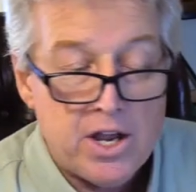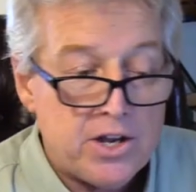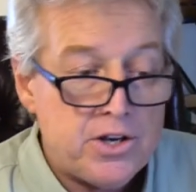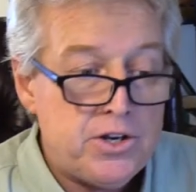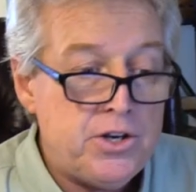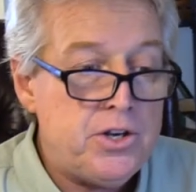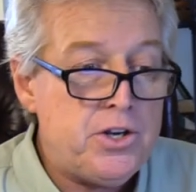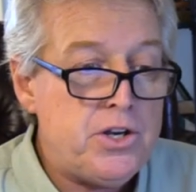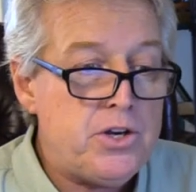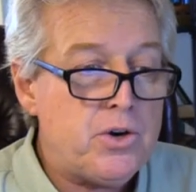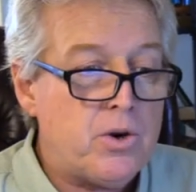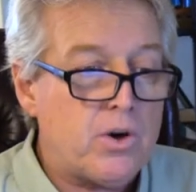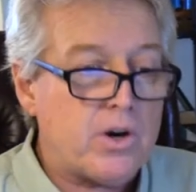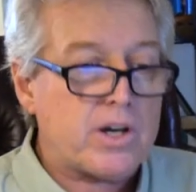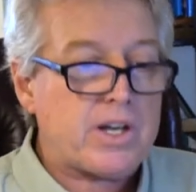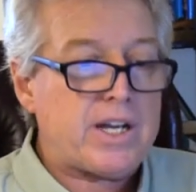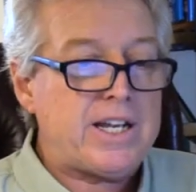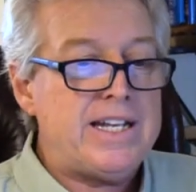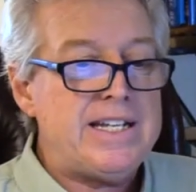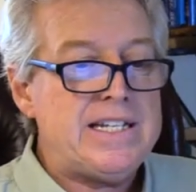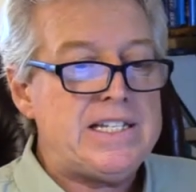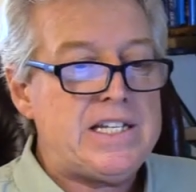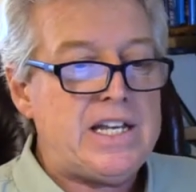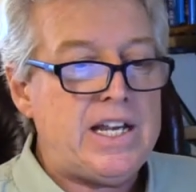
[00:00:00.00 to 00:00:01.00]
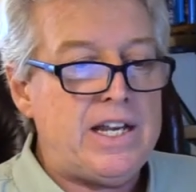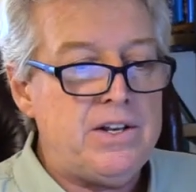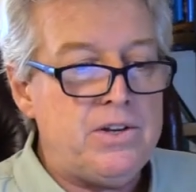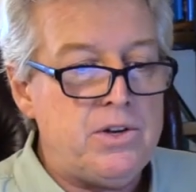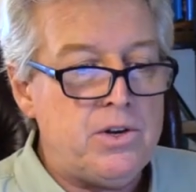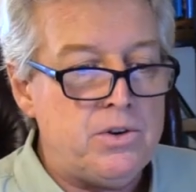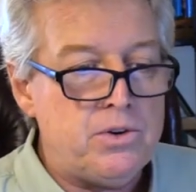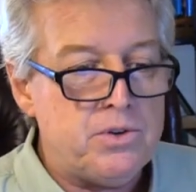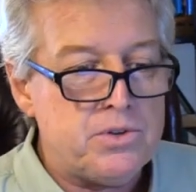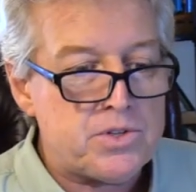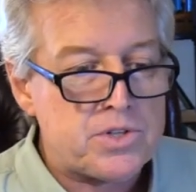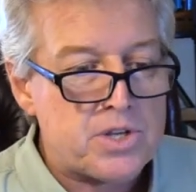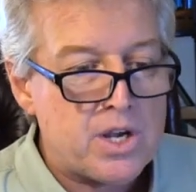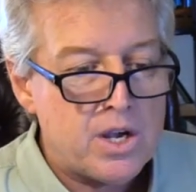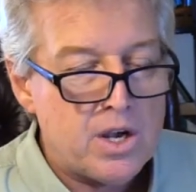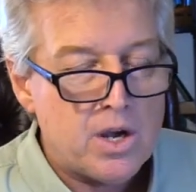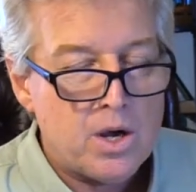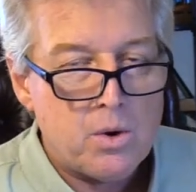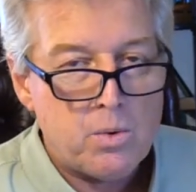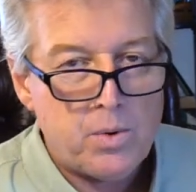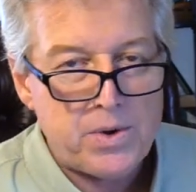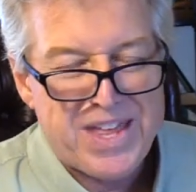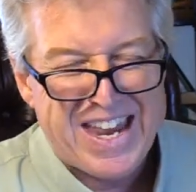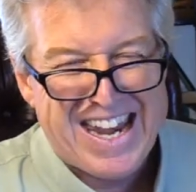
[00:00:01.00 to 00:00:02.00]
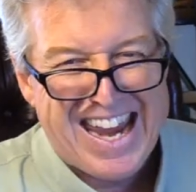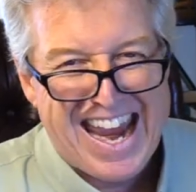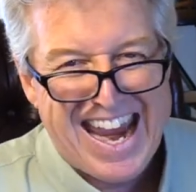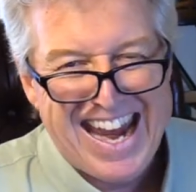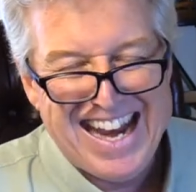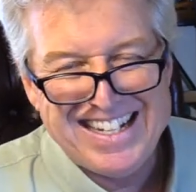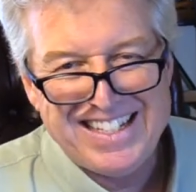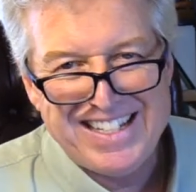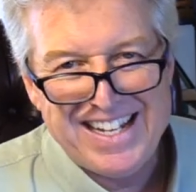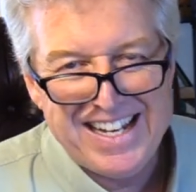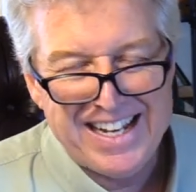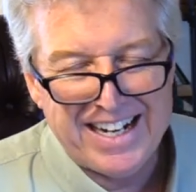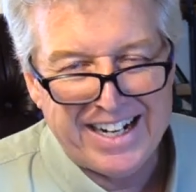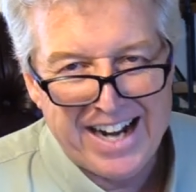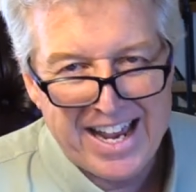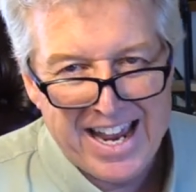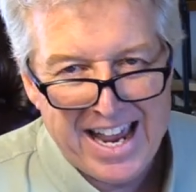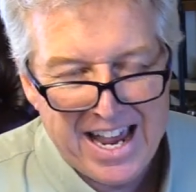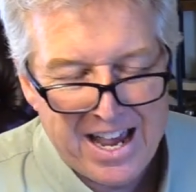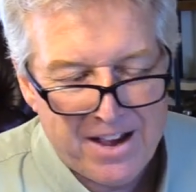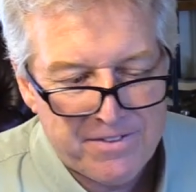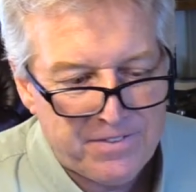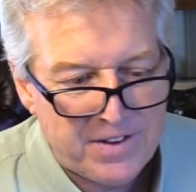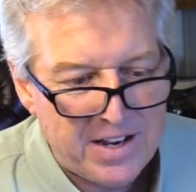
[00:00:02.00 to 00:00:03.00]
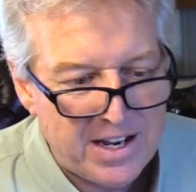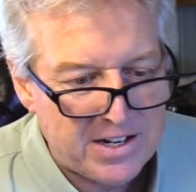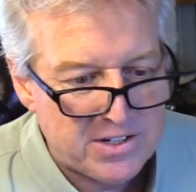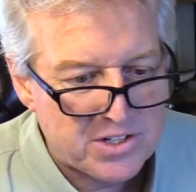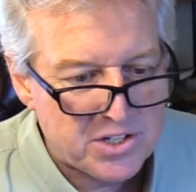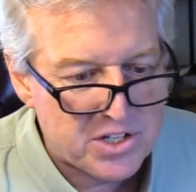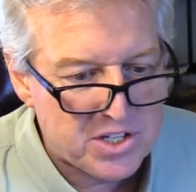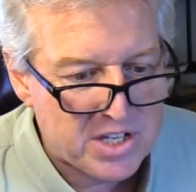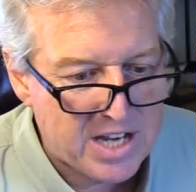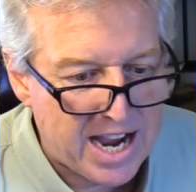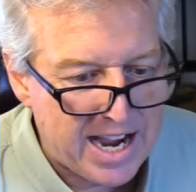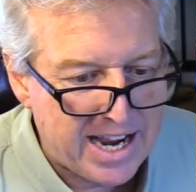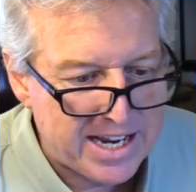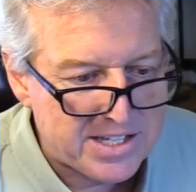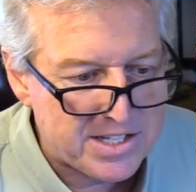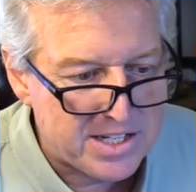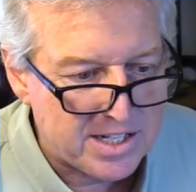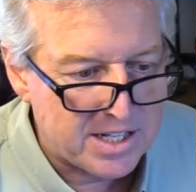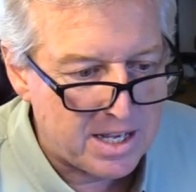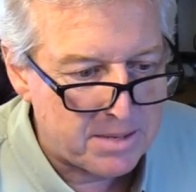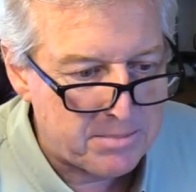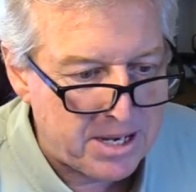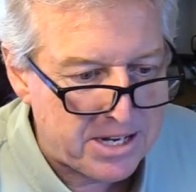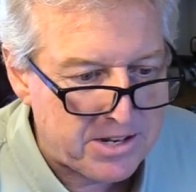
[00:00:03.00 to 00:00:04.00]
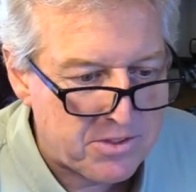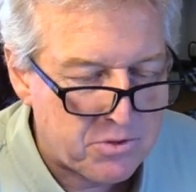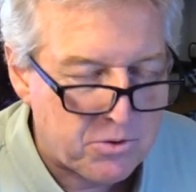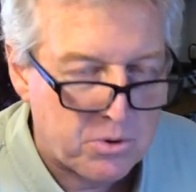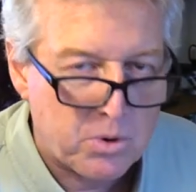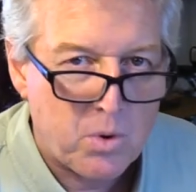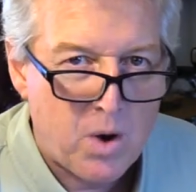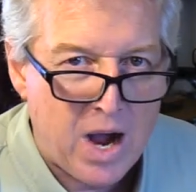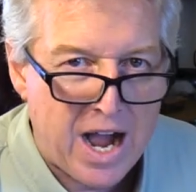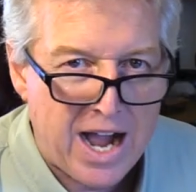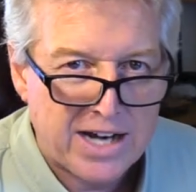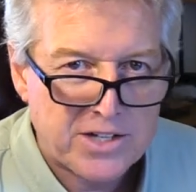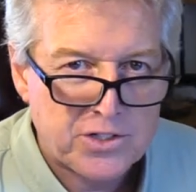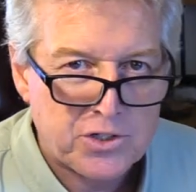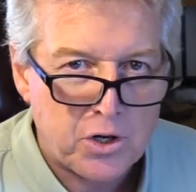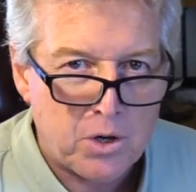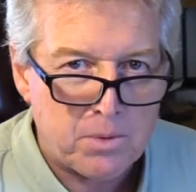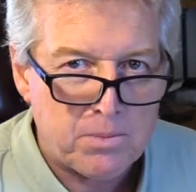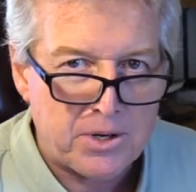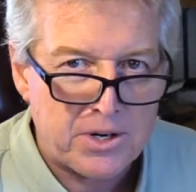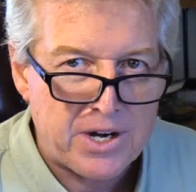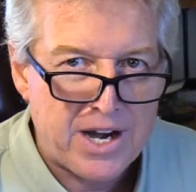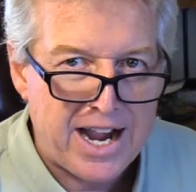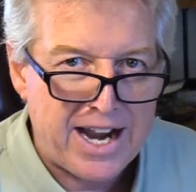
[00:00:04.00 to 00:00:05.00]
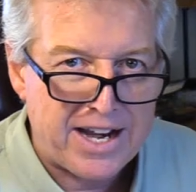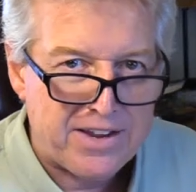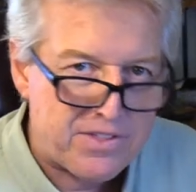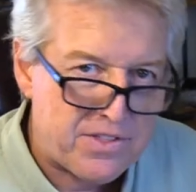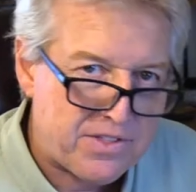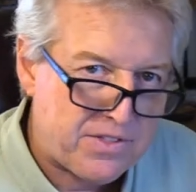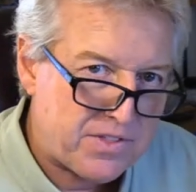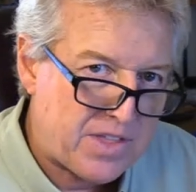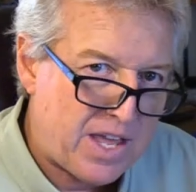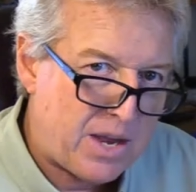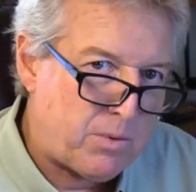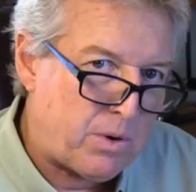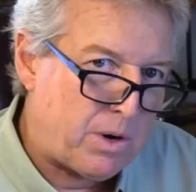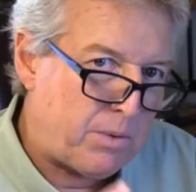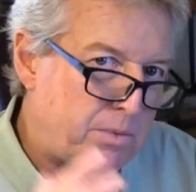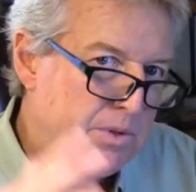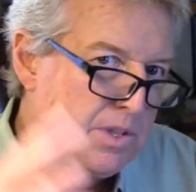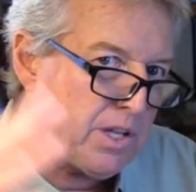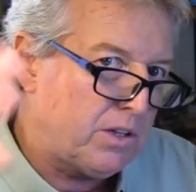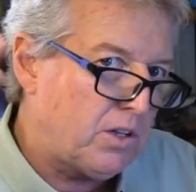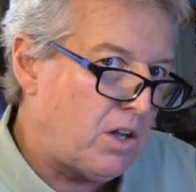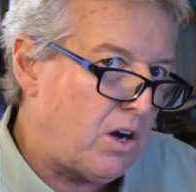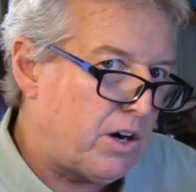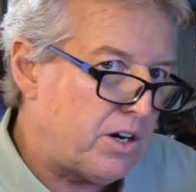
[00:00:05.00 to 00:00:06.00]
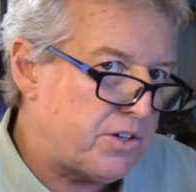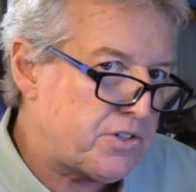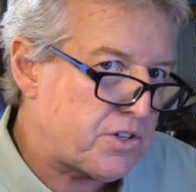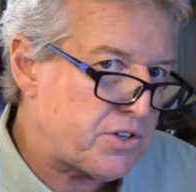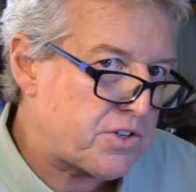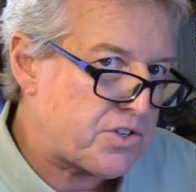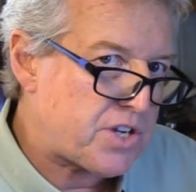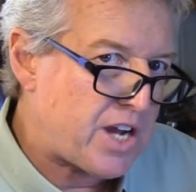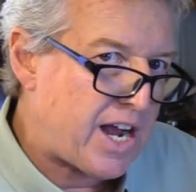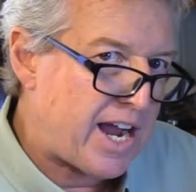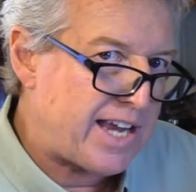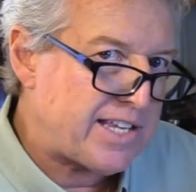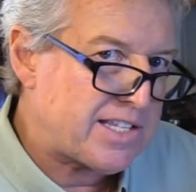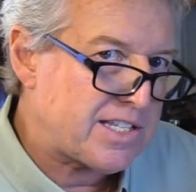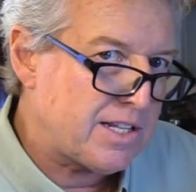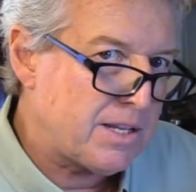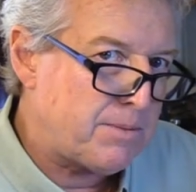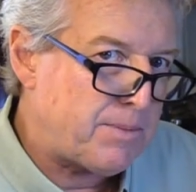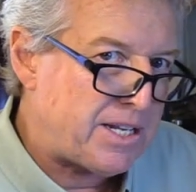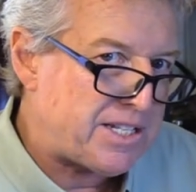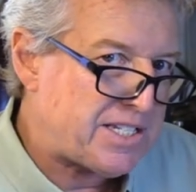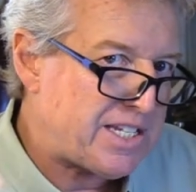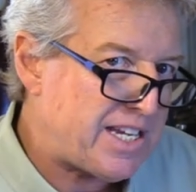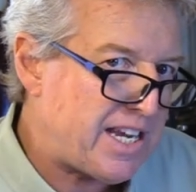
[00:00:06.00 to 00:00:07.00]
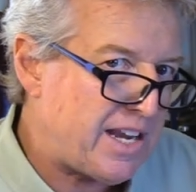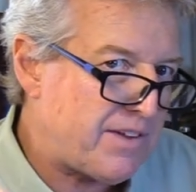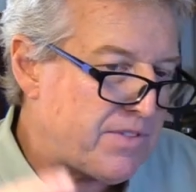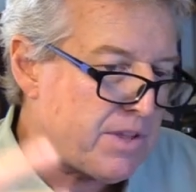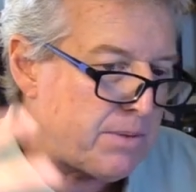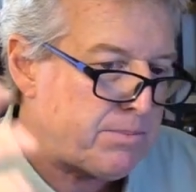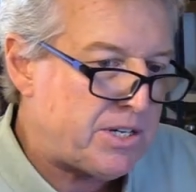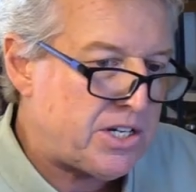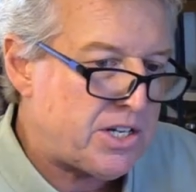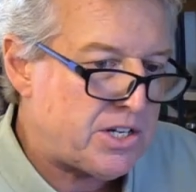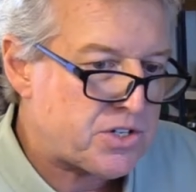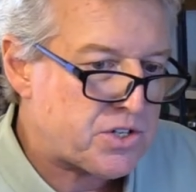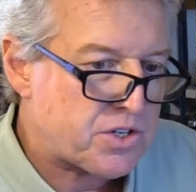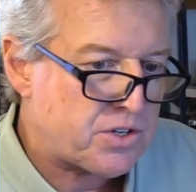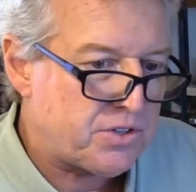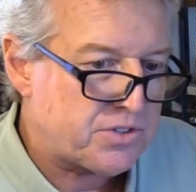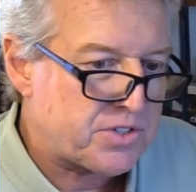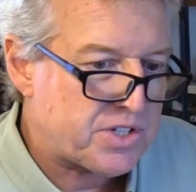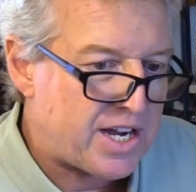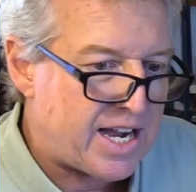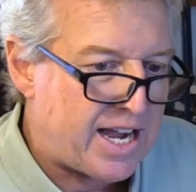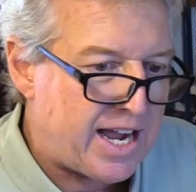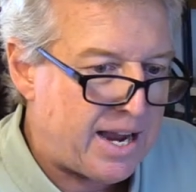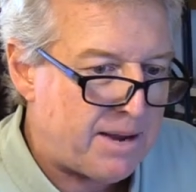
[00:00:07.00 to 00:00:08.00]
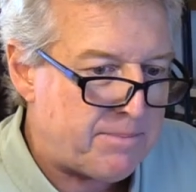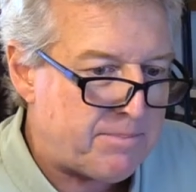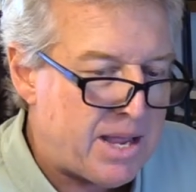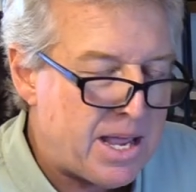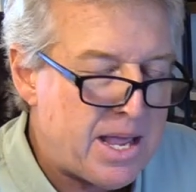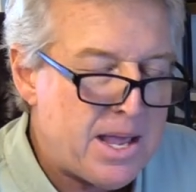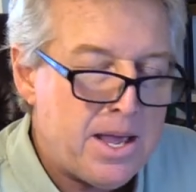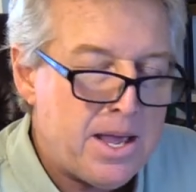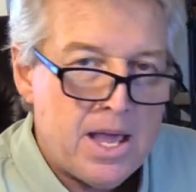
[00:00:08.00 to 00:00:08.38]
New York continues with an 18.5-inch size limit through October 9th. They went with a larger size limit to give them additional time.